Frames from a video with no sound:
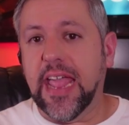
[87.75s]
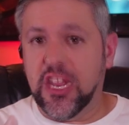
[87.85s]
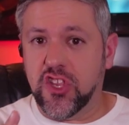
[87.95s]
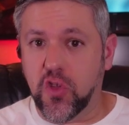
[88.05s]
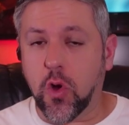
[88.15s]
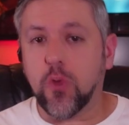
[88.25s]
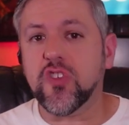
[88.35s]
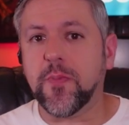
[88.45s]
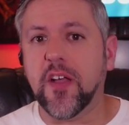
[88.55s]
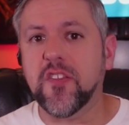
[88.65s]
it is your
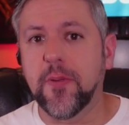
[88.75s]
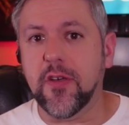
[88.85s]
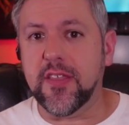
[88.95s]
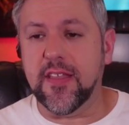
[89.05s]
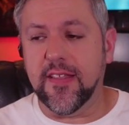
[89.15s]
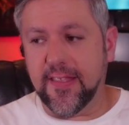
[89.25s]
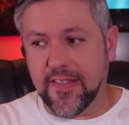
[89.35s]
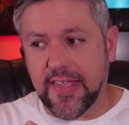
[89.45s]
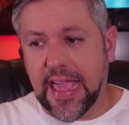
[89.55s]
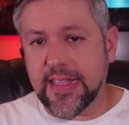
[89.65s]
responsibility to
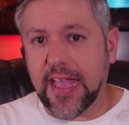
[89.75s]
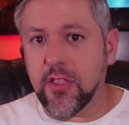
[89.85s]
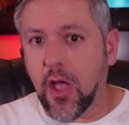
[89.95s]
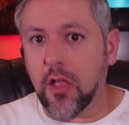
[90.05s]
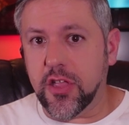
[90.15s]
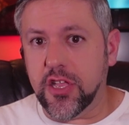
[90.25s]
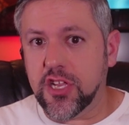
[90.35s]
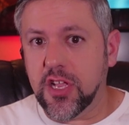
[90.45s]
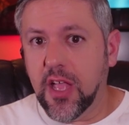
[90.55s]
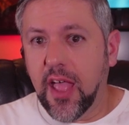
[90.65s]
take that knowledge